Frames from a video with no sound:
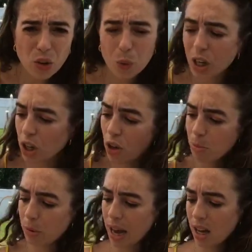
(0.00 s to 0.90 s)
I'll write that on
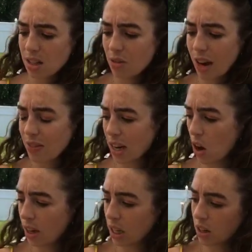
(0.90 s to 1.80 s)
here as well. It's
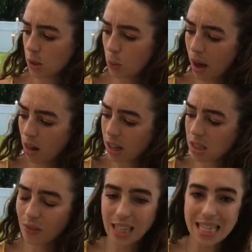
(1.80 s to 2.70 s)
fantastic,
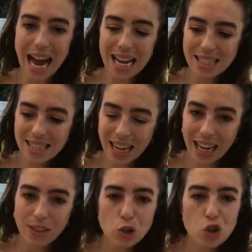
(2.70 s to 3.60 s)
and the cheeses that
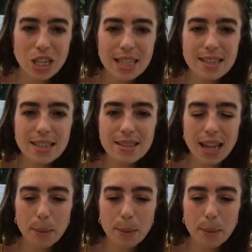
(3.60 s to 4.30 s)
it pairs with,